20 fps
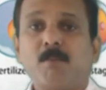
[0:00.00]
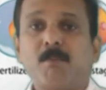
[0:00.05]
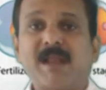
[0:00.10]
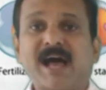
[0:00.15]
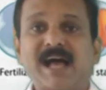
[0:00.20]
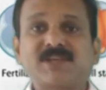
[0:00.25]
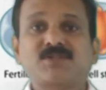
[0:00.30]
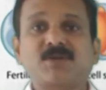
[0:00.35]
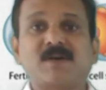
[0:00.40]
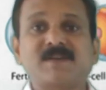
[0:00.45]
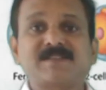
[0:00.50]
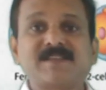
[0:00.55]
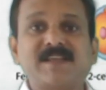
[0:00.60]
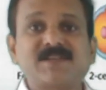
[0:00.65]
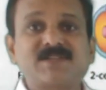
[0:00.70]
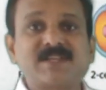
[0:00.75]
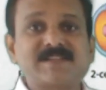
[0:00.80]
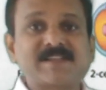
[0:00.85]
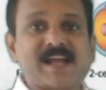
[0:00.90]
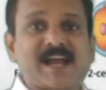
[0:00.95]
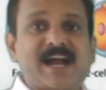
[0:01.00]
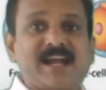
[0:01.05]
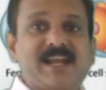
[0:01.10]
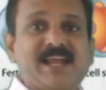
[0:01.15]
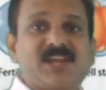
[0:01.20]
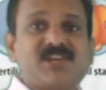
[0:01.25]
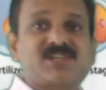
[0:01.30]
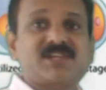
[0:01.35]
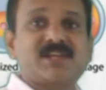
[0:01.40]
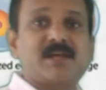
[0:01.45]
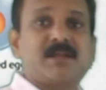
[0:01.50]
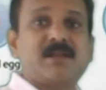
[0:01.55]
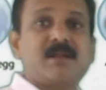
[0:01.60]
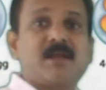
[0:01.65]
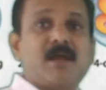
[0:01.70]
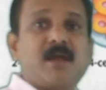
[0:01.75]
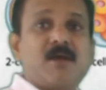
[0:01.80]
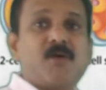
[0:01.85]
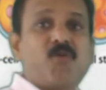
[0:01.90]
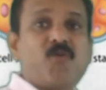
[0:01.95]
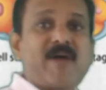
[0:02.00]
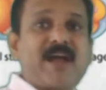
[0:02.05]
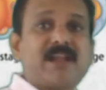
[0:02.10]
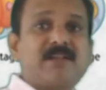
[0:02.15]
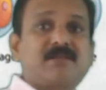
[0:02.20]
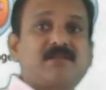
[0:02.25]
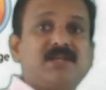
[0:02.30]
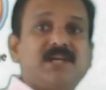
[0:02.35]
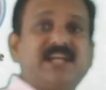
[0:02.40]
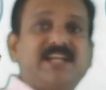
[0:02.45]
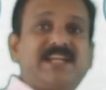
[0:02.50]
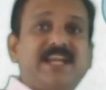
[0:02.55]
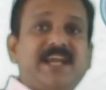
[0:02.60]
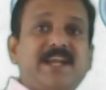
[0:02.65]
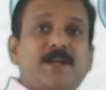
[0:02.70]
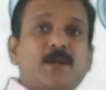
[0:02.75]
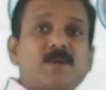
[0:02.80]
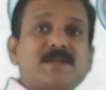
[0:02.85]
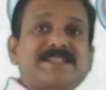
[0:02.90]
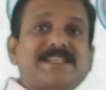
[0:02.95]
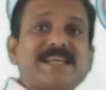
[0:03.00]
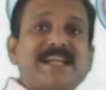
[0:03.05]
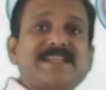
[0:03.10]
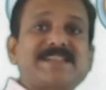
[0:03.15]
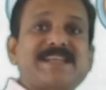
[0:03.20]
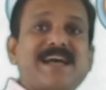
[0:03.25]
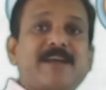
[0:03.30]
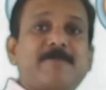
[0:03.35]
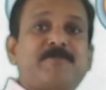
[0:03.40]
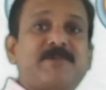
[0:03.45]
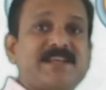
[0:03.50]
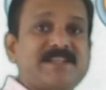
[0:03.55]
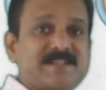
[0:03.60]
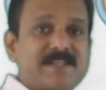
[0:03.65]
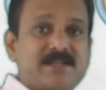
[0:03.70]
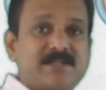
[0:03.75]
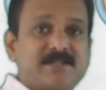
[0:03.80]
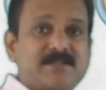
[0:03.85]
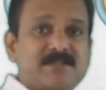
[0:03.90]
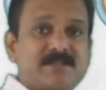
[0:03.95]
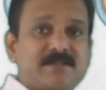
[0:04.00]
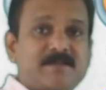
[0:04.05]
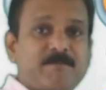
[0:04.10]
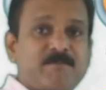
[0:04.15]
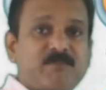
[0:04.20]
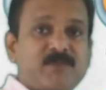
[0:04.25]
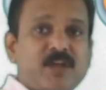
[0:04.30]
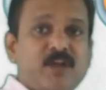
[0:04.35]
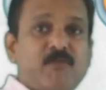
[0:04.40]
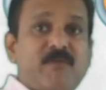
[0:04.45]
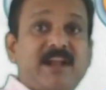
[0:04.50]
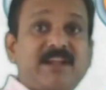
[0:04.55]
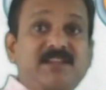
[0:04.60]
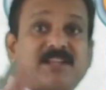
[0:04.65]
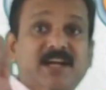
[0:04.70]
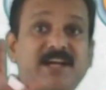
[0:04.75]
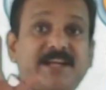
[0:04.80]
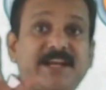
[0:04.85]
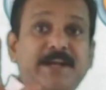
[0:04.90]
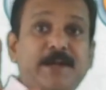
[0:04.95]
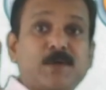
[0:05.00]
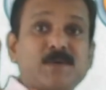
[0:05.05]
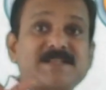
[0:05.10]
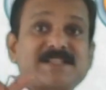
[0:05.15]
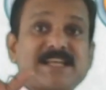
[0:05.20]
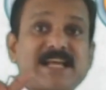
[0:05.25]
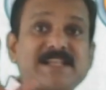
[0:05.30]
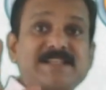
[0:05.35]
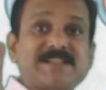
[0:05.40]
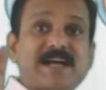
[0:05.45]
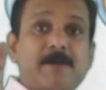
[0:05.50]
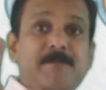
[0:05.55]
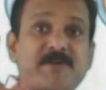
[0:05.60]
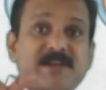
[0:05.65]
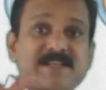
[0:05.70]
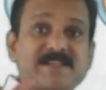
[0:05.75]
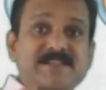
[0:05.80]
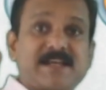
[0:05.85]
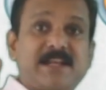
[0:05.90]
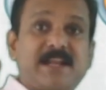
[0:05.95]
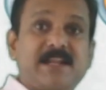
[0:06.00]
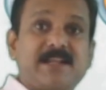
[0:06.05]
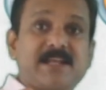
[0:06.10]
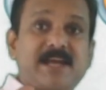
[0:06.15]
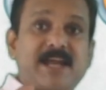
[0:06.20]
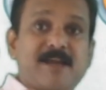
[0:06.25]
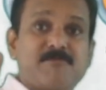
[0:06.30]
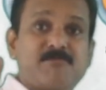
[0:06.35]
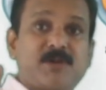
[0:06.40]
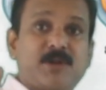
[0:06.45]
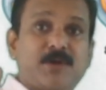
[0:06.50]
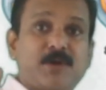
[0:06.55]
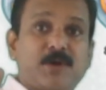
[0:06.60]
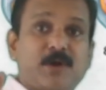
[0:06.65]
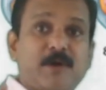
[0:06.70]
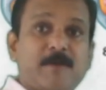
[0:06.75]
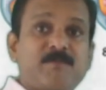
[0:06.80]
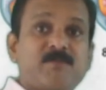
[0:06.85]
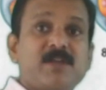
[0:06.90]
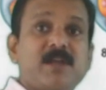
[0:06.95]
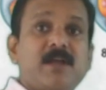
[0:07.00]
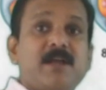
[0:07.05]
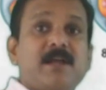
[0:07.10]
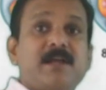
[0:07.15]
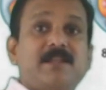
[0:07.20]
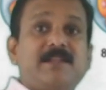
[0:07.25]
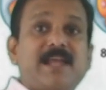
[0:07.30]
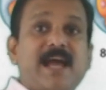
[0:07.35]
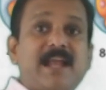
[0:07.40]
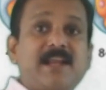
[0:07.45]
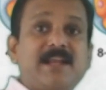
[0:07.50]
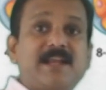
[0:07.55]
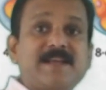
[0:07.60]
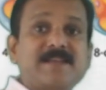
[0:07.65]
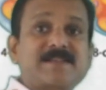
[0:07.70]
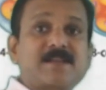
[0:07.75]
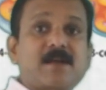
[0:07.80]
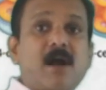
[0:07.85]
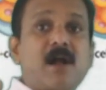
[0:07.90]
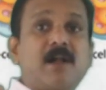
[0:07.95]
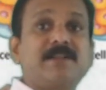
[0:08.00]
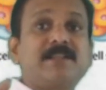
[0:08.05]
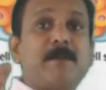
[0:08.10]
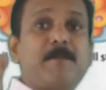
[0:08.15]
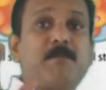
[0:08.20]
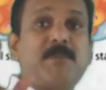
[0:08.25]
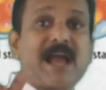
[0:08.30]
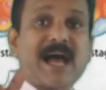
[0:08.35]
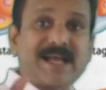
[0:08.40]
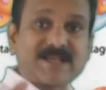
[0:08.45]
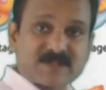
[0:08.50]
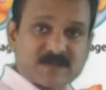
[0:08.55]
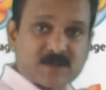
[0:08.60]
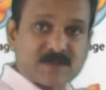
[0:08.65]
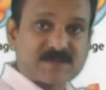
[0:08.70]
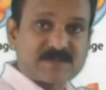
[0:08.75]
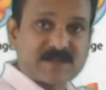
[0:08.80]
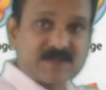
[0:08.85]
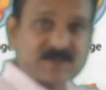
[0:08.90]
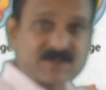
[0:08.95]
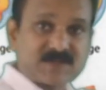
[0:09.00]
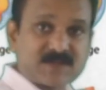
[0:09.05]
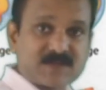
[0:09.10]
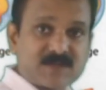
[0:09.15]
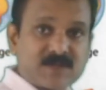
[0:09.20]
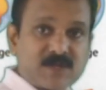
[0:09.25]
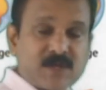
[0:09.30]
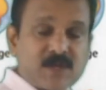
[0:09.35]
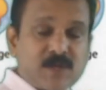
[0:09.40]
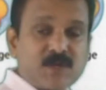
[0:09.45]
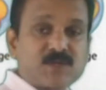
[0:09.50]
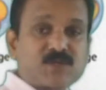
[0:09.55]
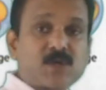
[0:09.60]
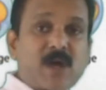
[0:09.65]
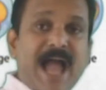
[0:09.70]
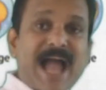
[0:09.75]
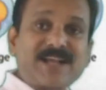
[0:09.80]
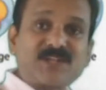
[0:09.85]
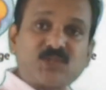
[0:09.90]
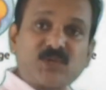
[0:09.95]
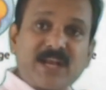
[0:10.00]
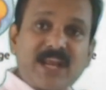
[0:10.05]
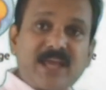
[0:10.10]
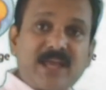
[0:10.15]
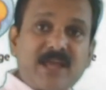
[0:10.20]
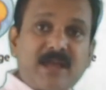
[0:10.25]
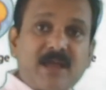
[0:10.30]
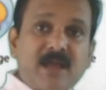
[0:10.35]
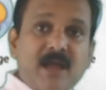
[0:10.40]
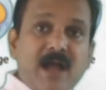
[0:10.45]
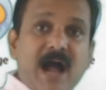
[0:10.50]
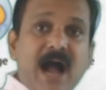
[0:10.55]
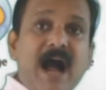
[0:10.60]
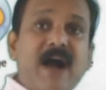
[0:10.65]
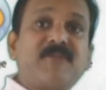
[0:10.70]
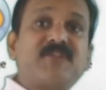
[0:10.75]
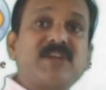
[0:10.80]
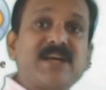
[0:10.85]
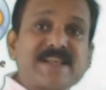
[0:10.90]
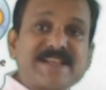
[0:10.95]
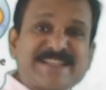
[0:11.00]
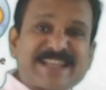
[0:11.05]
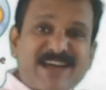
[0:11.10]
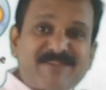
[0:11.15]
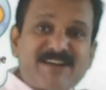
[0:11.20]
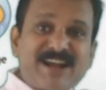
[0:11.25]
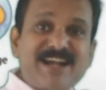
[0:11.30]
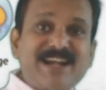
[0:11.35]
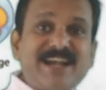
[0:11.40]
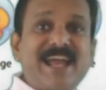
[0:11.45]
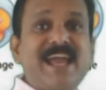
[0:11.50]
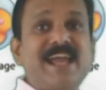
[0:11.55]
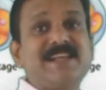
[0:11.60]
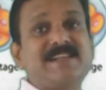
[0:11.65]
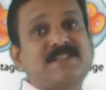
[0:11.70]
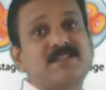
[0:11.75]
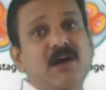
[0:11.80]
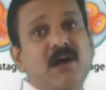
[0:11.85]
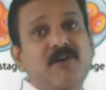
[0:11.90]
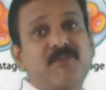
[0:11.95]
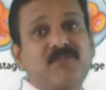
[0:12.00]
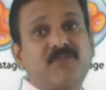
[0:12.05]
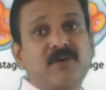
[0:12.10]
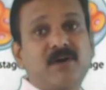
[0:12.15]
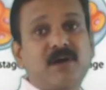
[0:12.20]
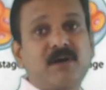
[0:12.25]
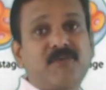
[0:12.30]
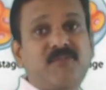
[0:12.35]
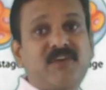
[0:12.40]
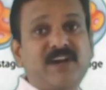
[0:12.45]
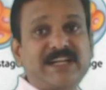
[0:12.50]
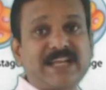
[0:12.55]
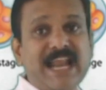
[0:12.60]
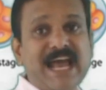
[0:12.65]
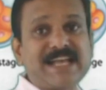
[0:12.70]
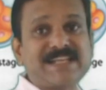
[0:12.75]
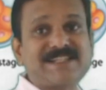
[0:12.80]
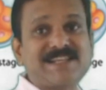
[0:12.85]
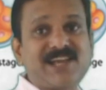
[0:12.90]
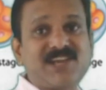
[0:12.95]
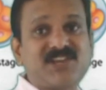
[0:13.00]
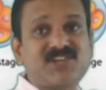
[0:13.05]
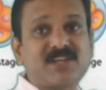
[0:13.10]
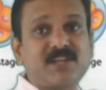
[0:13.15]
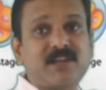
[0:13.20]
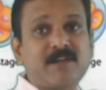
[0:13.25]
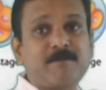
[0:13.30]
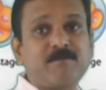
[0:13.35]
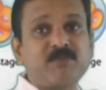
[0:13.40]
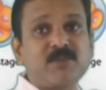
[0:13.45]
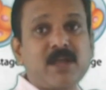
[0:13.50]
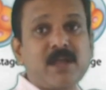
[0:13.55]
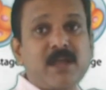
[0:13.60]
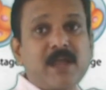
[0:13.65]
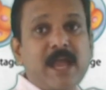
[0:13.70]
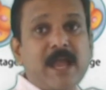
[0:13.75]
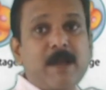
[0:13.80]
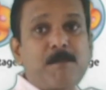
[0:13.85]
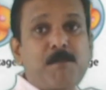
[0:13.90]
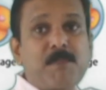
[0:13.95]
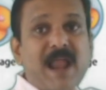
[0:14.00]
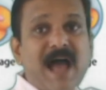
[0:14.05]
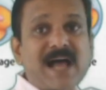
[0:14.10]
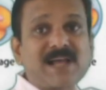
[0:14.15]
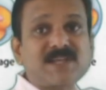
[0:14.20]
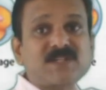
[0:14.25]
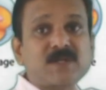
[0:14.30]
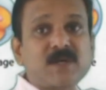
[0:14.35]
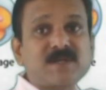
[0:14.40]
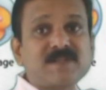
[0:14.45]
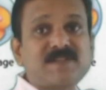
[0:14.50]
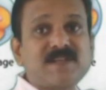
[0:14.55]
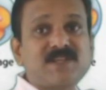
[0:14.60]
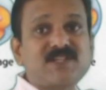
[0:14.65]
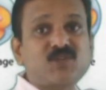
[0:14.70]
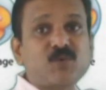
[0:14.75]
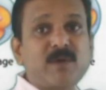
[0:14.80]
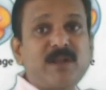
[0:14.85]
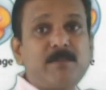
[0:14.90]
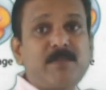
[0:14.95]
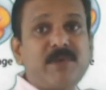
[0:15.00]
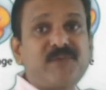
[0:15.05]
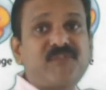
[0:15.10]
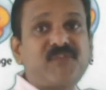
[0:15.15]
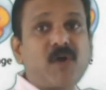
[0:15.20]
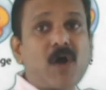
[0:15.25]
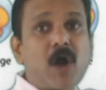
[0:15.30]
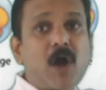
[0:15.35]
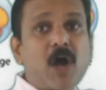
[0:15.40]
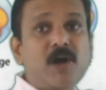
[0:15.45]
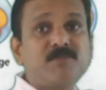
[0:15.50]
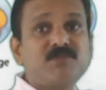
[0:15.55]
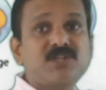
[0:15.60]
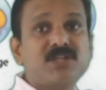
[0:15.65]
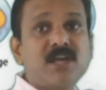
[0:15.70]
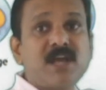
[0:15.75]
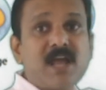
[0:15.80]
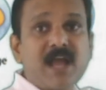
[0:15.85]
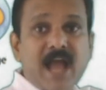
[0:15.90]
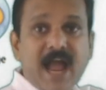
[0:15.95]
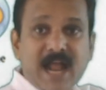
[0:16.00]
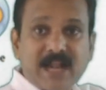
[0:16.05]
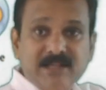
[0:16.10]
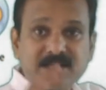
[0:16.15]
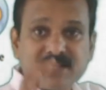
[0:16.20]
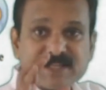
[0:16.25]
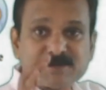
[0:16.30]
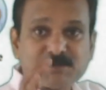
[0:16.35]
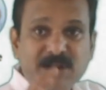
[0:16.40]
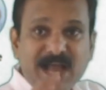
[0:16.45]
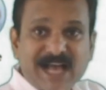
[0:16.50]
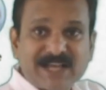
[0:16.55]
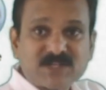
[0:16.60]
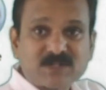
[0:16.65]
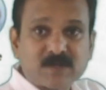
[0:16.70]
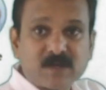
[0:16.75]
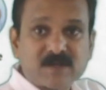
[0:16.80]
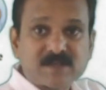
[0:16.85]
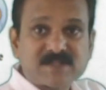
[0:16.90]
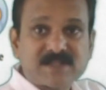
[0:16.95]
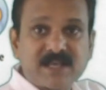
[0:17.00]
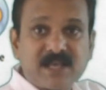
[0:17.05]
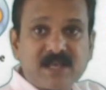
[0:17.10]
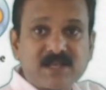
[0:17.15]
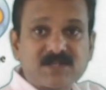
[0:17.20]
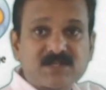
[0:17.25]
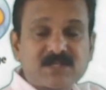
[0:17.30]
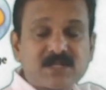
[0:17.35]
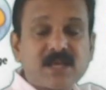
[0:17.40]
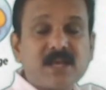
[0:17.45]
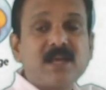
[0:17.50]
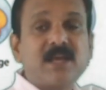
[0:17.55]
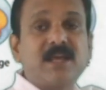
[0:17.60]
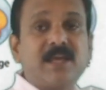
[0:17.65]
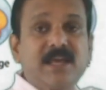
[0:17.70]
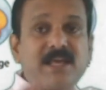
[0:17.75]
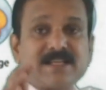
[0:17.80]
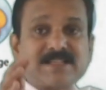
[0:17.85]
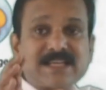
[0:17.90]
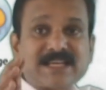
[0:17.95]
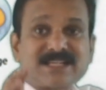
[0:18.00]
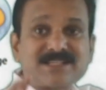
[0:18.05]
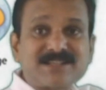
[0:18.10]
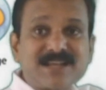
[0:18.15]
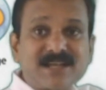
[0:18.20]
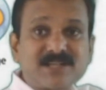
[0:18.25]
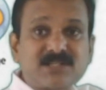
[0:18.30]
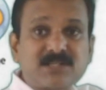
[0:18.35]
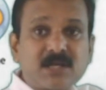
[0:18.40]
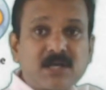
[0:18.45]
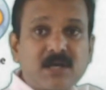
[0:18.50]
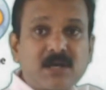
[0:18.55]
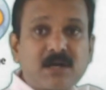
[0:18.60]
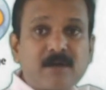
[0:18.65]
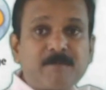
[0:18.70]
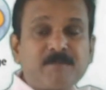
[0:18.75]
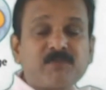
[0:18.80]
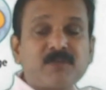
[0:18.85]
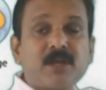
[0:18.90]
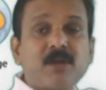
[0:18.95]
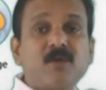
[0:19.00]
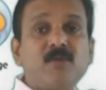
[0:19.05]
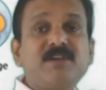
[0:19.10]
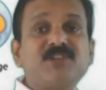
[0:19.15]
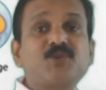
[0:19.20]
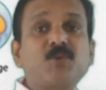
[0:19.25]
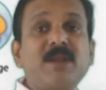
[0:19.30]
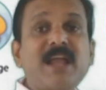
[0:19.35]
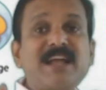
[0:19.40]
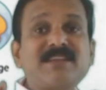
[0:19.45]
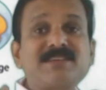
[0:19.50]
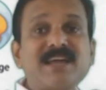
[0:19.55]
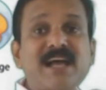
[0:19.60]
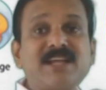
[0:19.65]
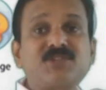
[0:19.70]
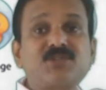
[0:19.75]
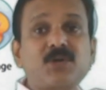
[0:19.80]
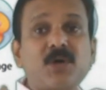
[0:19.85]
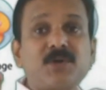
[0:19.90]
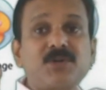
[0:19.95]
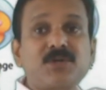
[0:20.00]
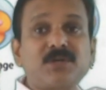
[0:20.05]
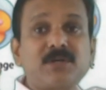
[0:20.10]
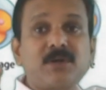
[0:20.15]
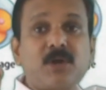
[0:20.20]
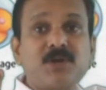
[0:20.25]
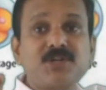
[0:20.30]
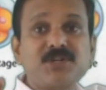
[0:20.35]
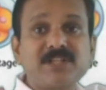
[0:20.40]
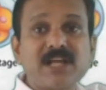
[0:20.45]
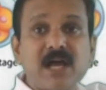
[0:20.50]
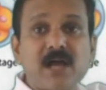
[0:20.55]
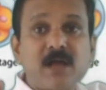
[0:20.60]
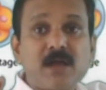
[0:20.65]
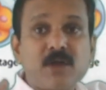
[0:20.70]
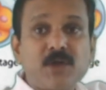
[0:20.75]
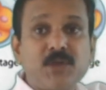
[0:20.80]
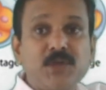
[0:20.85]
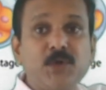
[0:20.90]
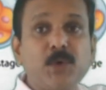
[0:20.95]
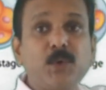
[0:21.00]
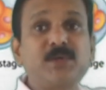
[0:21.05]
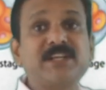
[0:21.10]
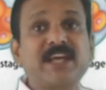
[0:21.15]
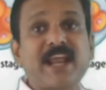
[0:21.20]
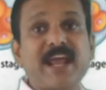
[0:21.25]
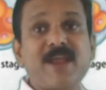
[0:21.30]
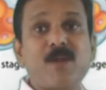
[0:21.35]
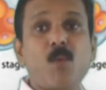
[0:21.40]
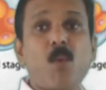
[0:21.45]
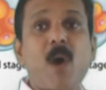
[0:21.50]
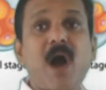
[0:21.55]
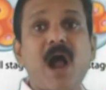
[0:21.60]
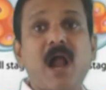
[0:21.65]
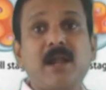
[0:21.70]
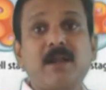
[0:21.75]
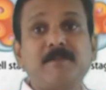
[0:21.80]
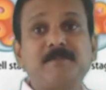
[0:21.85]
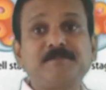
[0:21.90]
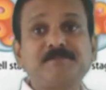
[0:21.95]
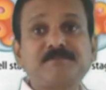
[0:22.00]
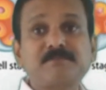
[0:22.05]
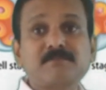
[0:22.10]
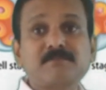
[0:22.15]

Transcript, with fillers: Blastocyst is a condition when 32 cells are present. When 32 cells are present in the embryo, then it is called the blastocyst. So actually, after 7 days of uh, fertilization, a blastocyst will be formed and this blastocyst is the structure which will attach onto, onto the uterine wall.